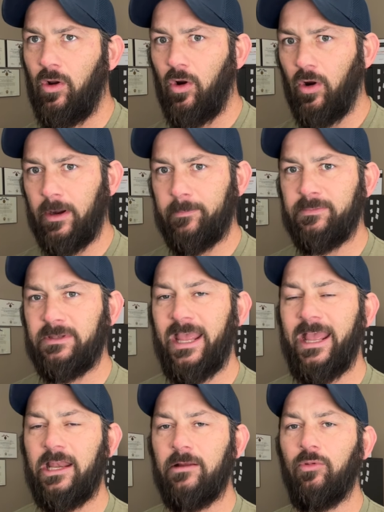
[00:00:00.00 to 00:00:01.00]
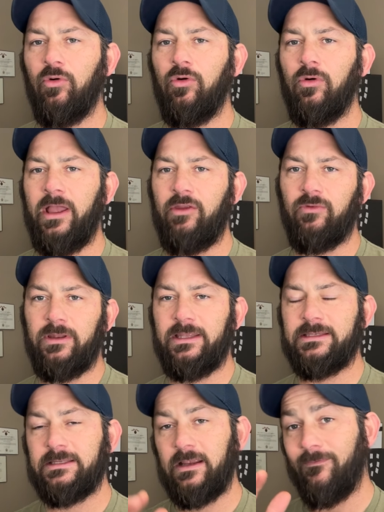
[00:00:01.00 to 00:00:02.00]
are obtainable and
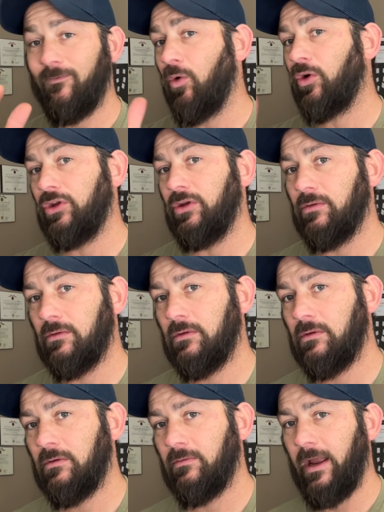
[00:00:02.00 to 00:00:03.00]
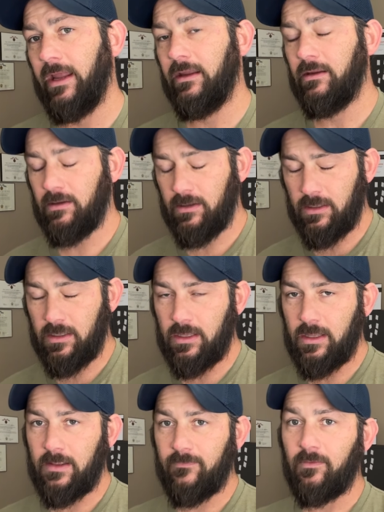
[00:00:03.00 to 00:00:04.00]
realistic for you, right?
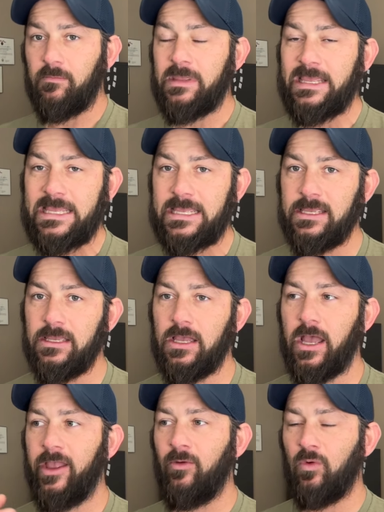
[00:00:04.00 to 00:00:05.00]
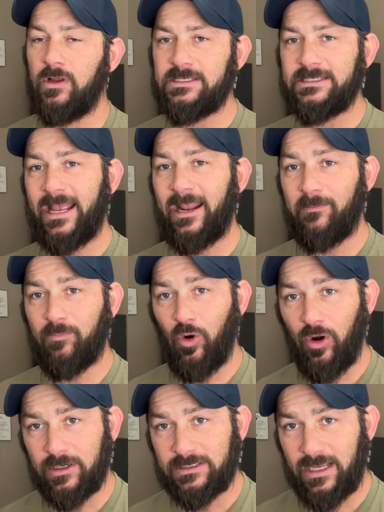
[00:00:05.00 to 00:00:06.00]
For me, a 1 second
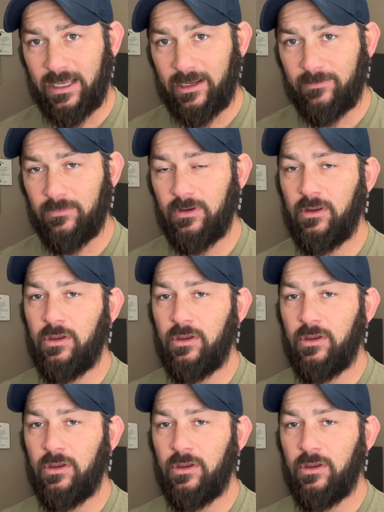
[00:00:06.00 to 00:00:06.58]
part time